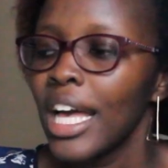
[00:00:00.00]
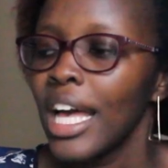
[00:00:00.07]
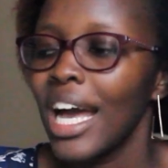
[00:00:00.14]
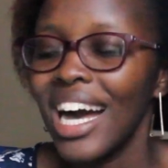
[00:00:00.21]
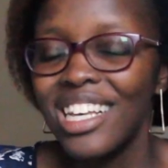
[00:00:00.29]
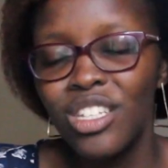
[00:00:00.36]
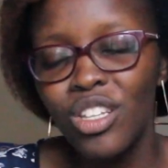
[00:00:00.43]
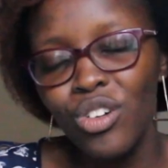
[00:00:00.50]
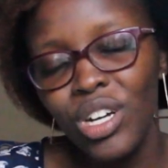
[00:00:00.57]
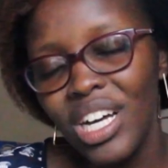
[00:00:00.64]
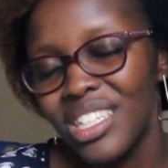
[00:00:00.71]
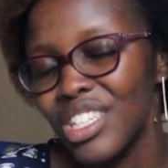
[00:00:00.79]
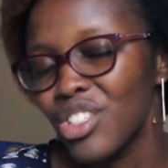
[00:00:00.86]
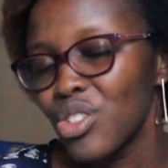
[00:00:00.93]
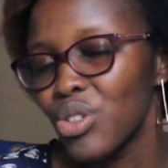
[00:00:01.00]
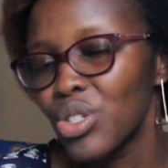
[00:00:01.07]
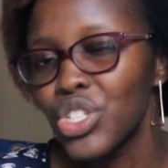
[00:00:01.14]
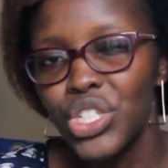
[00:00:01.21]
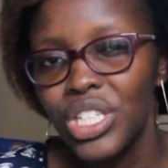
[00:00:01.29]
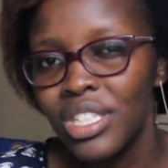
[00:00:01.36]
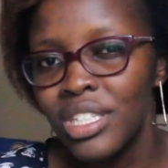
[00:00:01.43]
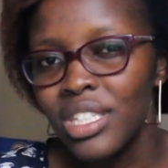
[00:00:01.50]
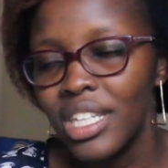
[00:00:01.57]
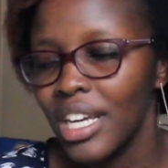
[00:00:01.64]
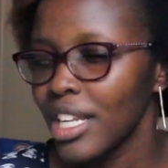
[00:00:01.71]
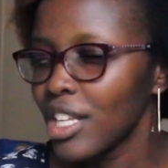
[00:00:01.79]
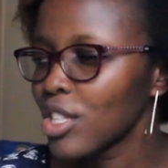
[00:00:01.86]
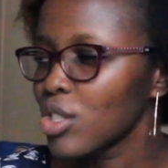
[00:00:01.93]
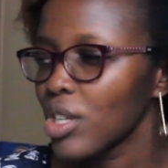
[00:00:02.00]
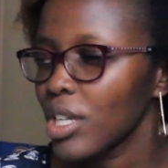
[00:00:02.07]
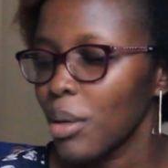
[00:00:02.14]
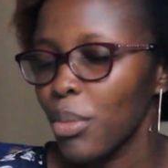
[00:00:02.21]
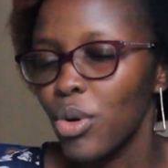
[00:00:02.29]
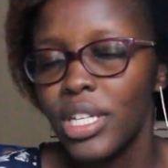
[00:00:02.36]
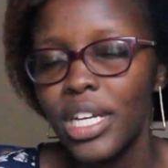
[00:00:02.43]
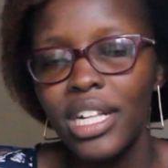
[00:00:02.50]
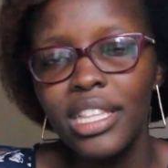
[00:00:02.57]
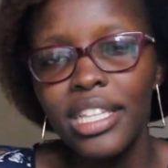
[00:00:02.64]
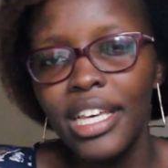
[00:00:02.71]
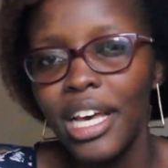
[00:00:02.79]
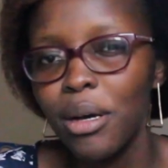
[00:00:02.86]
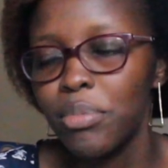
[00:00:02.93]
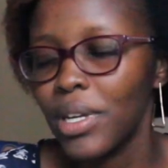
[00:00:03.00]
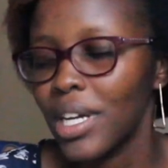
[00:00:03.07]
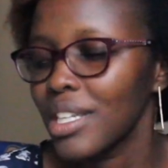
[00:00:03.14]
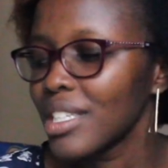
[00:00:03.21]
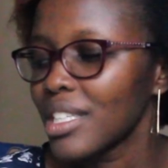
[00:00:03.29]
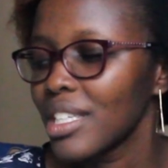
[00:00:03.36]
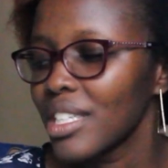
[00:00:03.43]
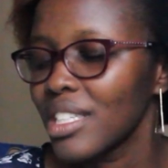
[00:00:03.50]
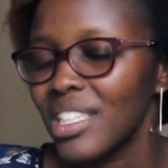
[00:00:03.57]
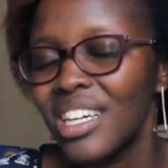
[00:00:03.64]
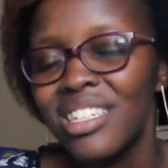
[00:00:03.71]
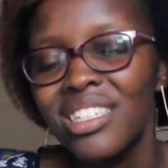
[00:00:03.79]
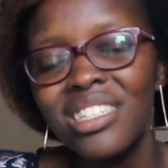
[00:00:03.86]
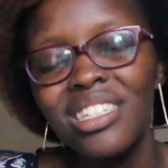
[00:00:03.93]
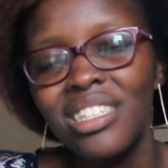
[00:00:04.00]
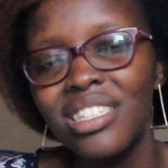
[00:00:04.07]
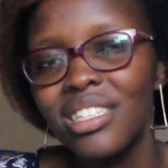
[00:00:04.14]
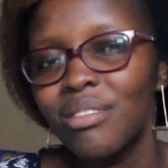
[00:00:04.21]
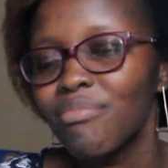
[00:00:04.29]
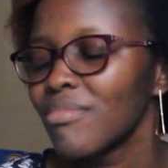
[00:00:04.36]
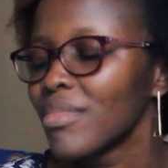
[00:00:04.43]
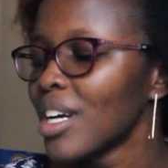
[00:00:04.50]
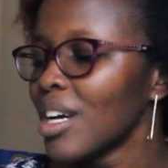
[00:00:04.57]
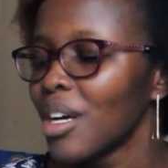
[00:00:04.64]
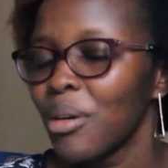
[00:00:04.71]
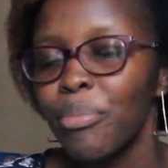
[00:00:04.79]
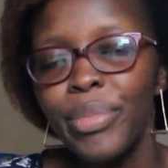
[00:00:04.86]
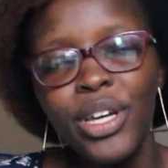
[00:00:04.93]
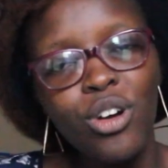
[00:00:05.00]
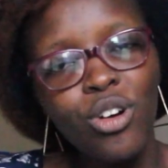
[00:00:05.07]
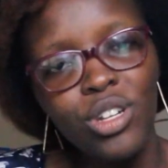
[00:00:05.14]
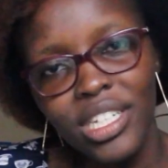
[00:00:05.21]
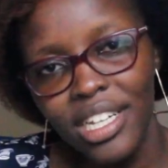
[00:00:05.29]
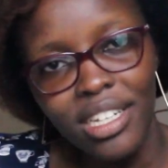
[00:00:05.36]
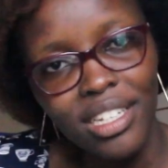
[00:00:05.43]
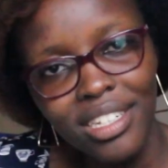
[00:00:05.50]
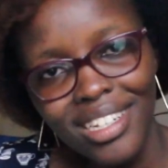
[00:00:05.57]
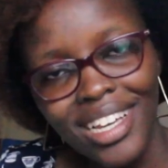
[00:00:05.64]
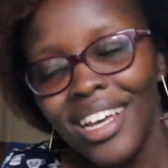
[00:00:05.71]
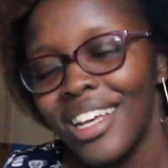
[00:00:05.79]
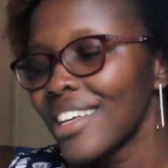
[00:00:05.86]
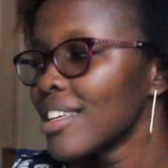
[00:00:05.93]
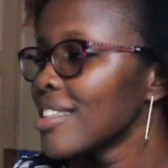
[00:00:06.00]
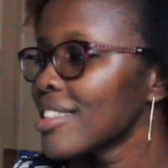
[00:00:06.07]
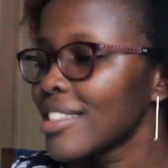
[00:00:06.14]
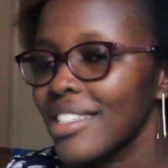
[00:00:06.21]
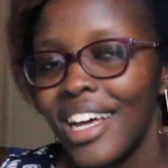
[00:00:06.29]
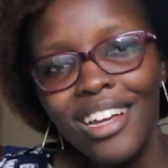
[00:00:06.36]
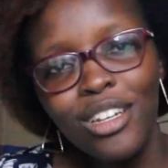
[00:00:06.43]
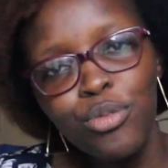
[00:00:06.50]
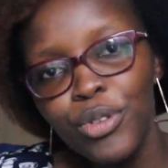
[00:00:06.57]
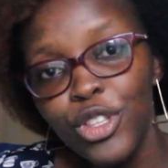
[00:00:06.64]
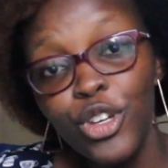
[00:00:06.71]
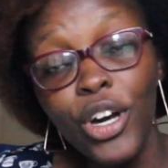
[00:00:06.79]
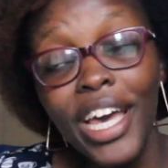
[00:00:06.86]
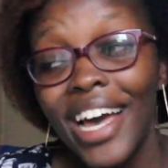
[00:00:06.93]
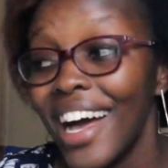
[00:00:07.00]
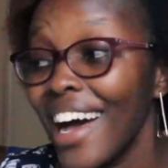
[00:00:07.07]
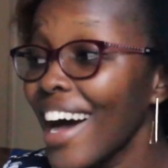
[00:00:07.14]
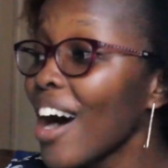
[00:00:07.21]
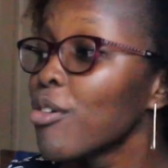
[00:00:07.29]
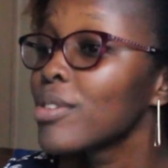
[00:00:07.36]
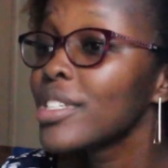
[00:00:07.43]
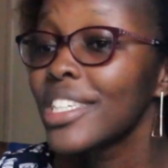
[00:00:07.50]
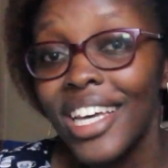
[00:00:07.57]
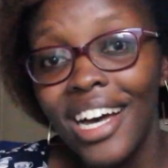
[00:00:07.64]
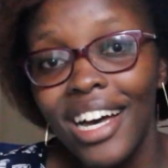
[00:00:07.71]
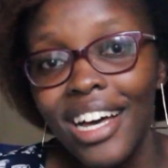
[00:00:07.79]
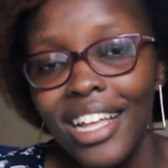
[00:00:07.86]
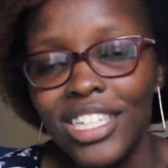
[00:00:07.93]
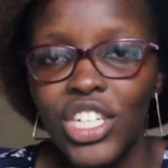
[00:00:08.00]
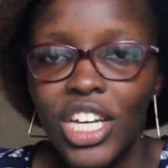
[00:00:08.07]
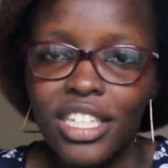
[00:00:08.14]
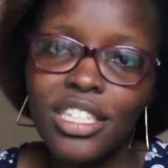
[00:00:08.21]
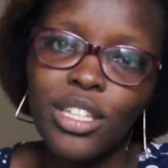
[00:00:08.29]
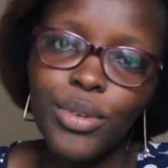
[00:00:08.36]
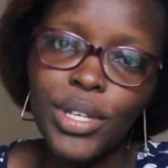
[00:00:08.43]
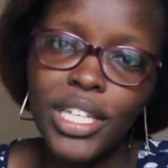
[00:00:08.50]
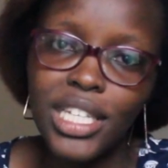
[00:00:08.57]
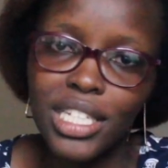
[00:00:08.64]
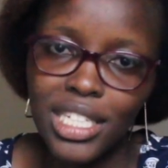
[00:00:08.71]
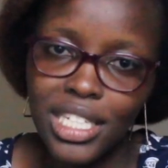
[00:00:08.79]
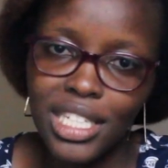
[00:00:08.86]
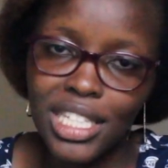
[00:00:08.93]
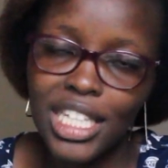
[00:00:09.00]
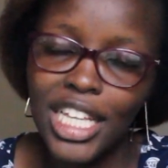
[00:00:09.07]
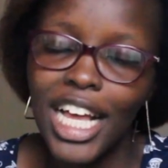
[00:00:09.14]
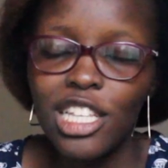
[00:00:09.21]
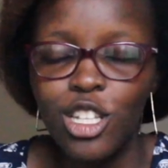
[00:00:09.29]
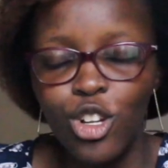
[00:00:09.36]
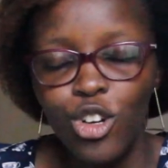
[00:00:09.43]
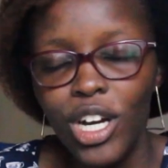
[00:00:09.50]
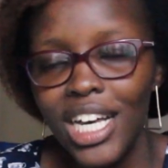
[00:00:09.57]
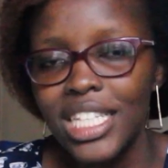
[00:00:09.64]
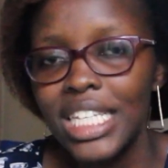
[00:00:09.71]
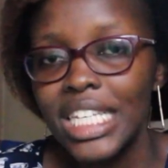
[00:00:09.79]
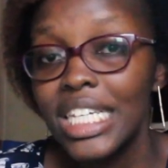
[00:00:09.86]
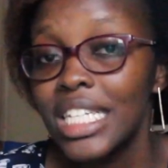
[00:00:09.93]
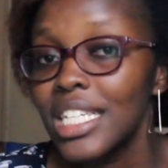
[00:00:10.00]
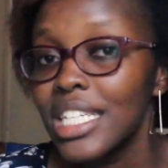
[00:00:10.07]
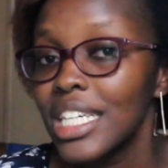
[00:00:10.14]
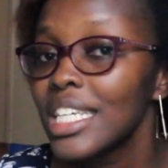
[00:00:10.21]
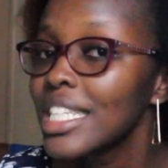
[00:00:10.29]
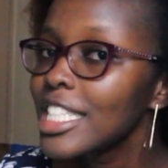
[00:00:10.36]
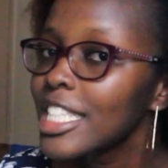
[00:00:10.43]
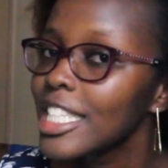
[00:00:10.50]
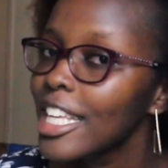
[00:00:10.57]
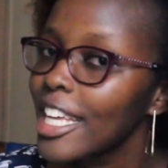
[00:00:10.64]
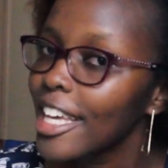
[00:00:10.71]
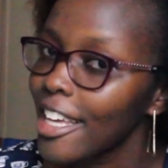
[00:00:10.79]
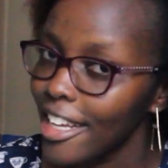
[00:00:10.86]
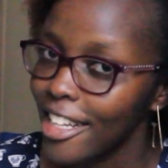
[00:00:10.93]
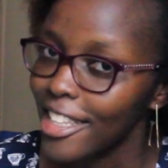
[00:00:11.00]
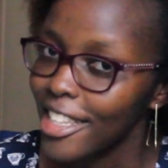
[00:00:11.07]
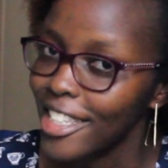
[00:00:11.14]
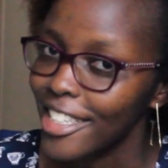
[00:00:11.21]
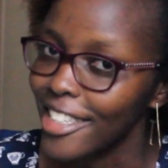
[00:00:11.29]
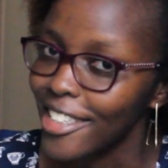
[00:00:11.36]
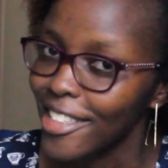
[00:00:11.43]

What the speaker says: as long as it's your genes and it's not about healthy hair practices, then sis, be content. Stand with your hair out here just the way it is, as long as it is healthy.